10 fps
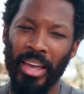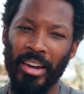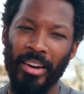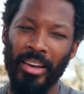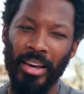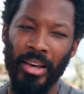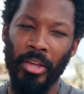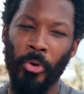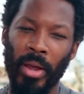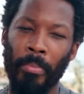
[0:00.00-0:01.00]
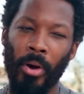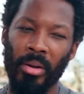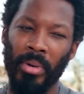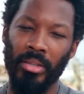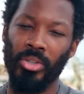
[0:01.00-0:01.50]
and the great part
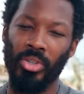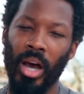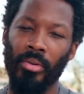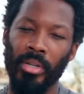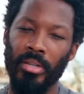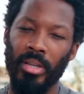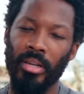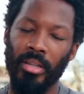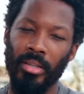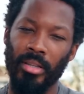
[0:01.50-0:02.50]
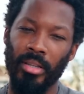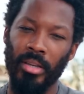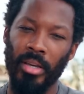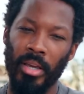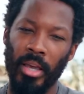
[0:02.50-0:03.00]
about this genre is that it,
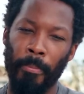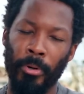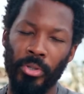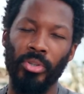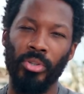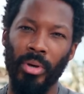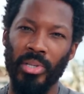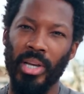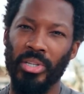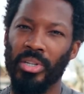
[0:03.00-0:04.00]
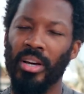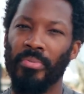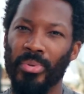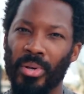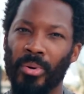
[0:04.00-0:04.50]
it pushes you outside your
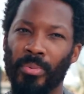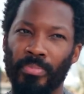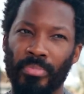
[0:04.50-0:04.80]
comfort zone.